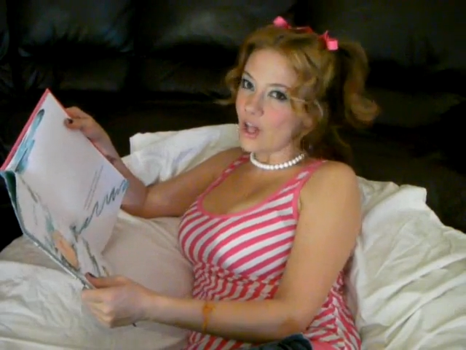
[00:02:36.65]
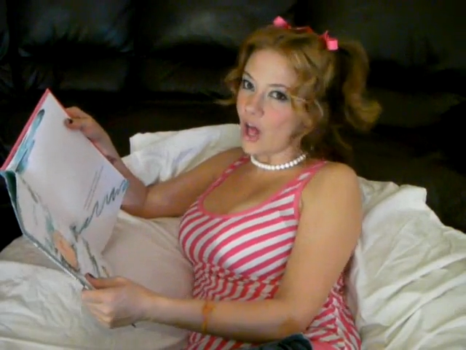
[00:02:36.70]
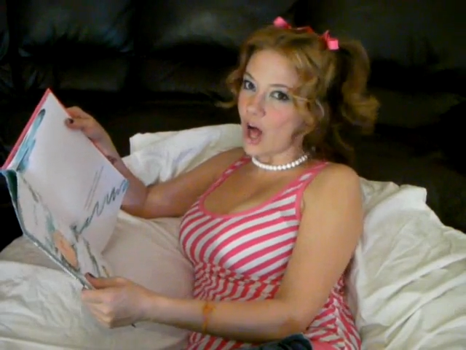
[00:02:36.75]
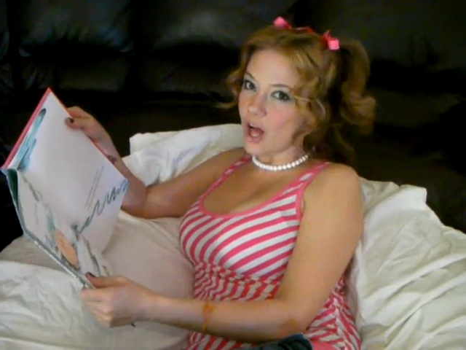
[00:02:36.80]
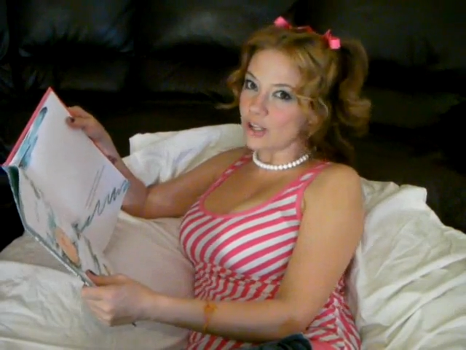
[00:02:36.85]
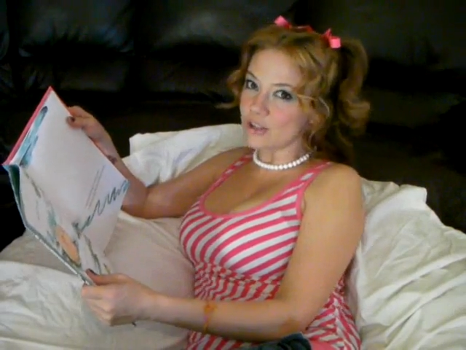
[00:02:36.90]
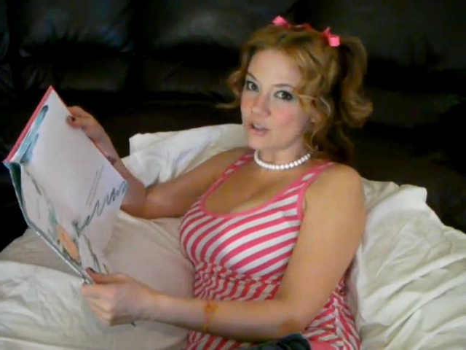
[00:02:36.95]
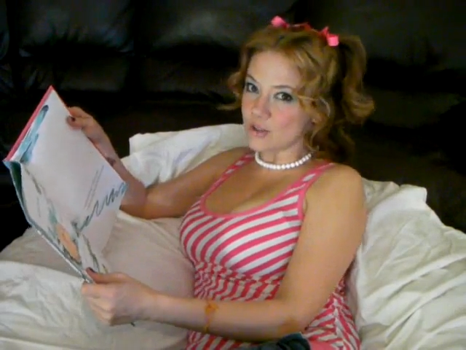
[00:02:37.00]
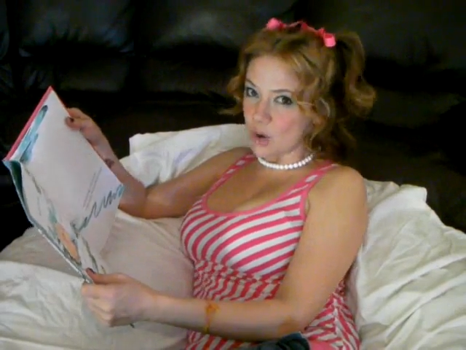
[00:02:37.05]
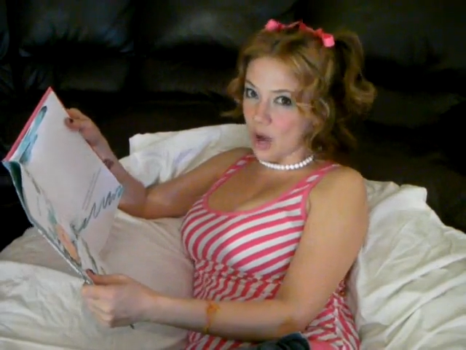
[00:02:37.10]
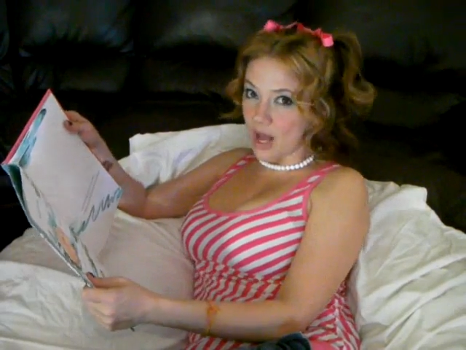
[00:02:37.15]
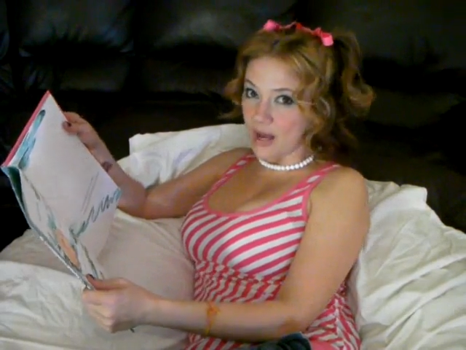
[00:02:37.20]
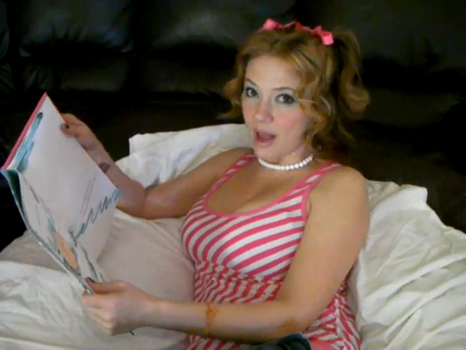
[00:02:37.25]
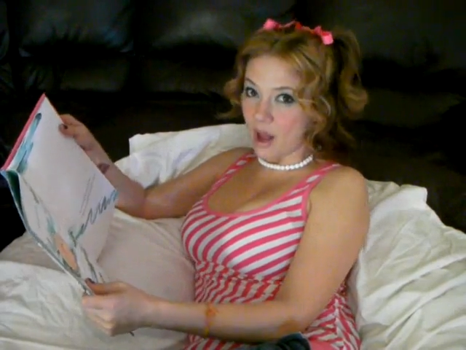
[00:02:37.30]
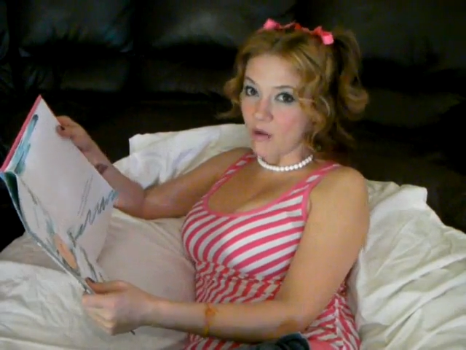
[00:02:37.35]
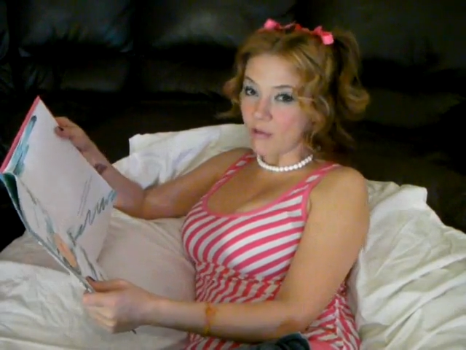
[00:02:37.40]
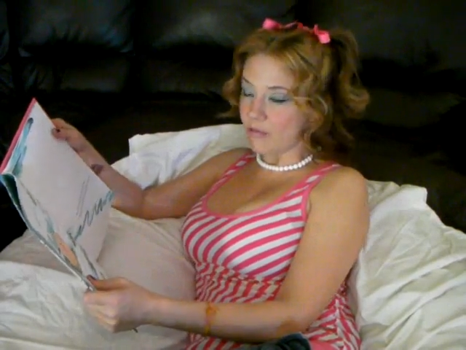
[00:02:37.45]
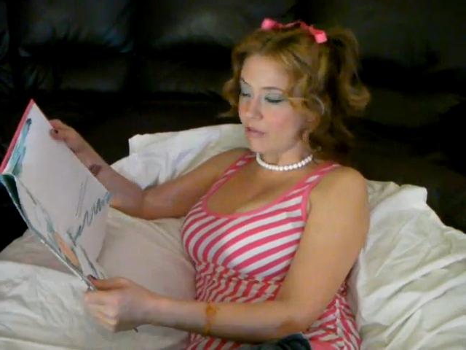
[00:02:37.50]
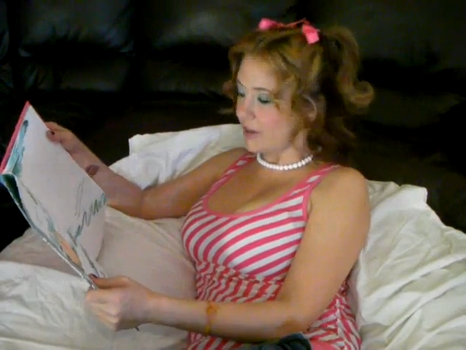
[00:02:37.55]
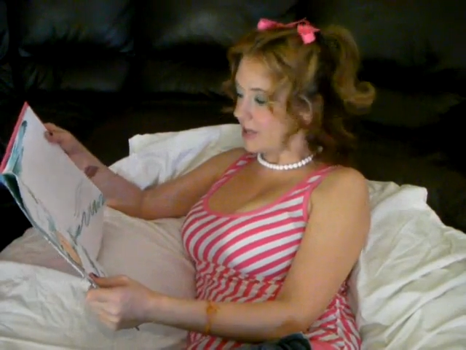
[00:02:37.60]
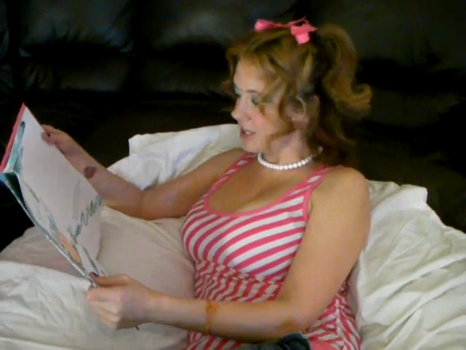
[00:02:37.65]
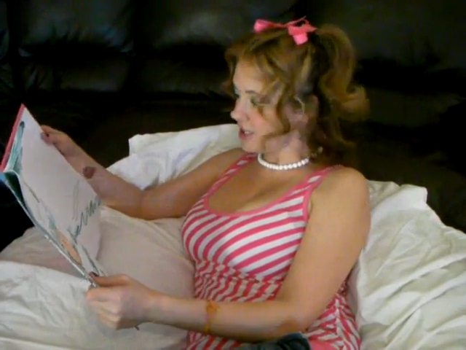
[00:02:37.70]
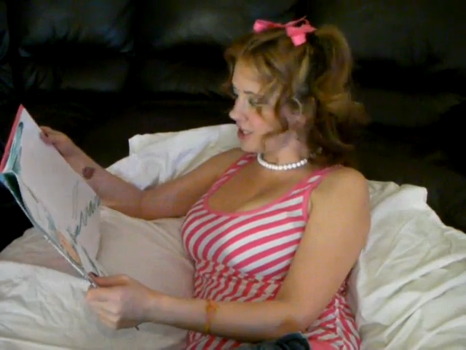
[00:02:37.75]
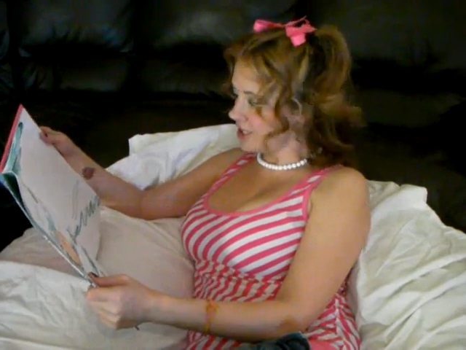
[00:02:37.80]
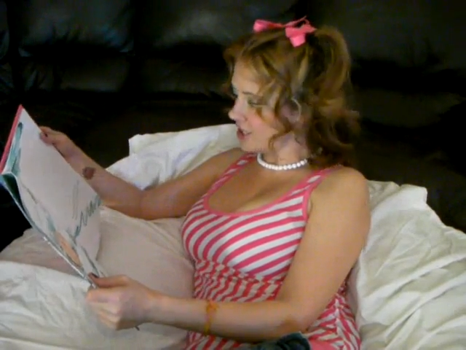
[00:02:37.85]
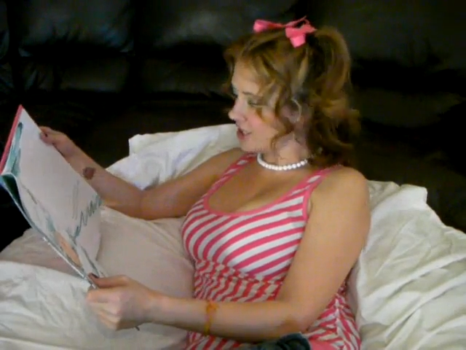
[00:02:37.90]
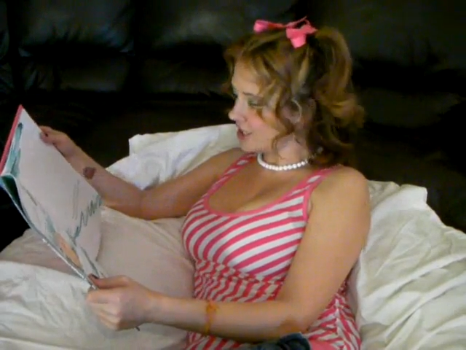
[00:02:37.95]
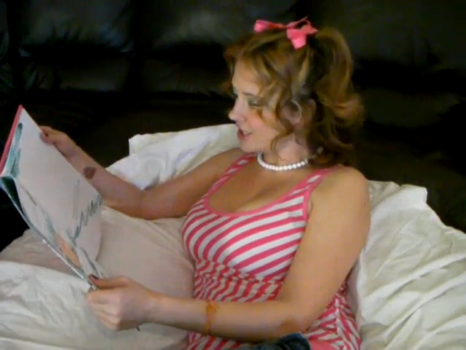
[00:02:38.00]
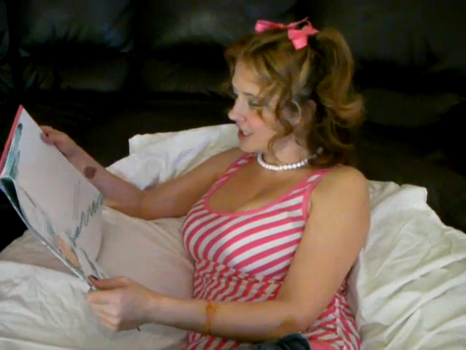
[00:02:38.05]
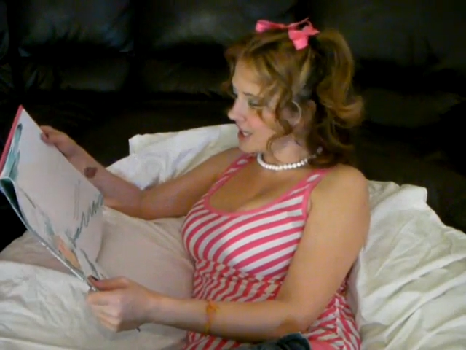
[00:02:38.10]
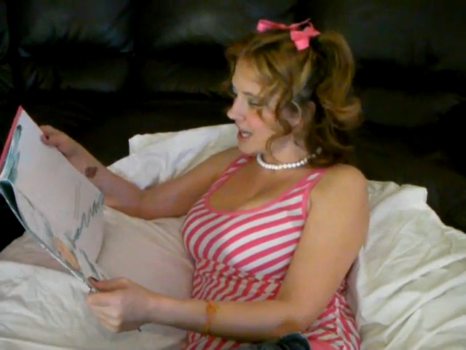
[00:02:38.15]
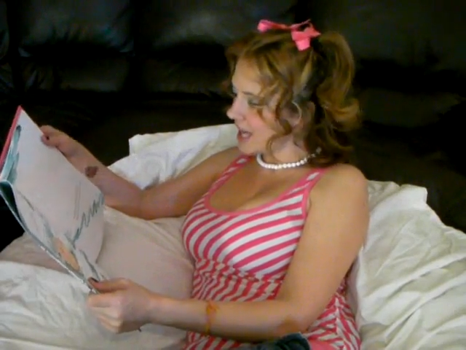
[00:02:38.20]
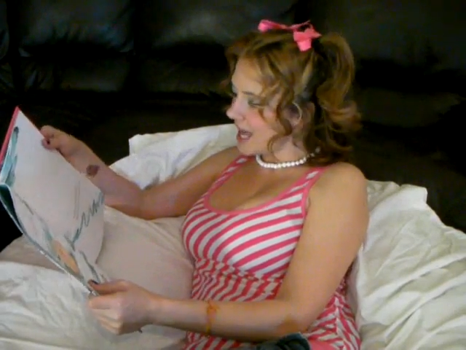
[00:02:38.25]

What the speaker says: long drawn-out fish.